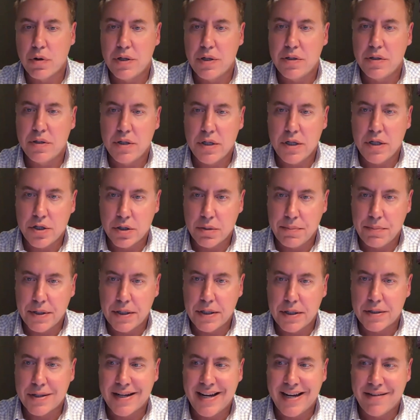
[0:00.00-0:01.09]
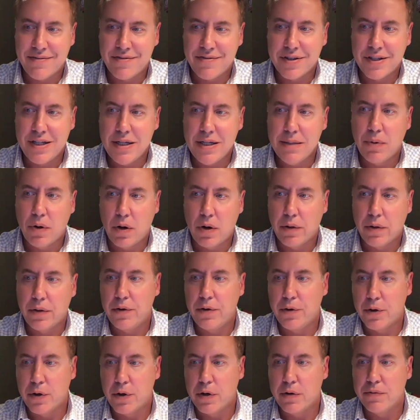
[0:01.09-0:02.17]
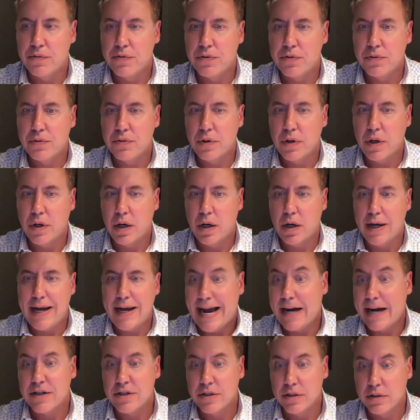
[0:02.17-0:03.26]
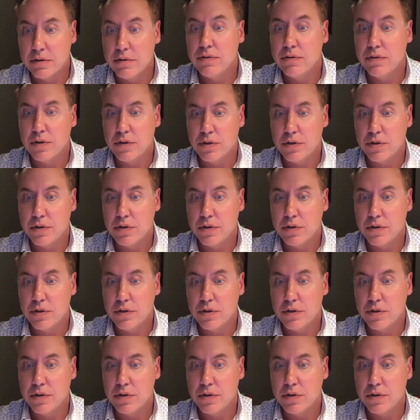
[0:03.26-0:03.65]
anesthesia because I have to keep all the nerves active.